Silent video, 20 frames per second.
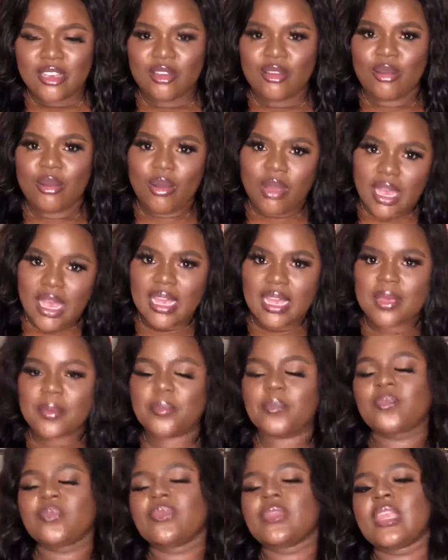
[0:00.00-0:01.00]
Okay,
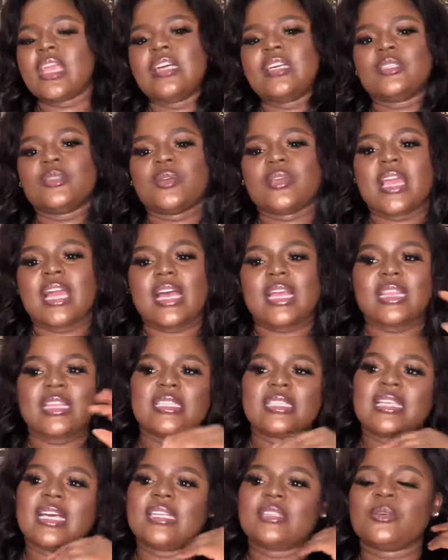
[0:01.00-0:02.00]
so yeah,
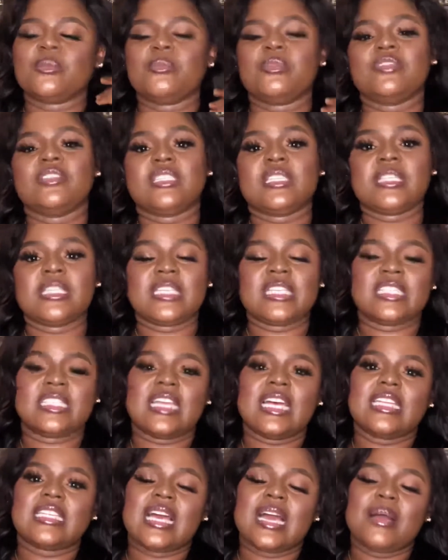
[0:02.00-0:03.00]
these are some of the things
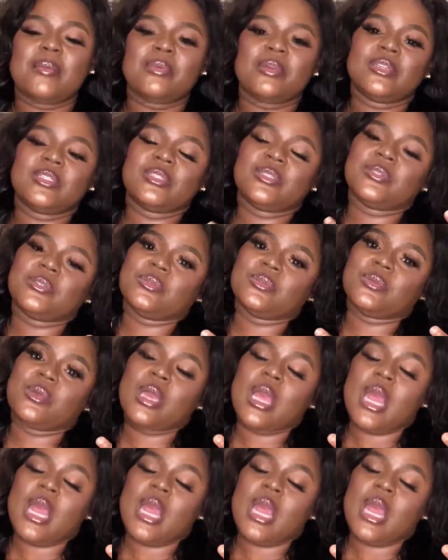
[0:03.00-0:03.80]
that I'm going to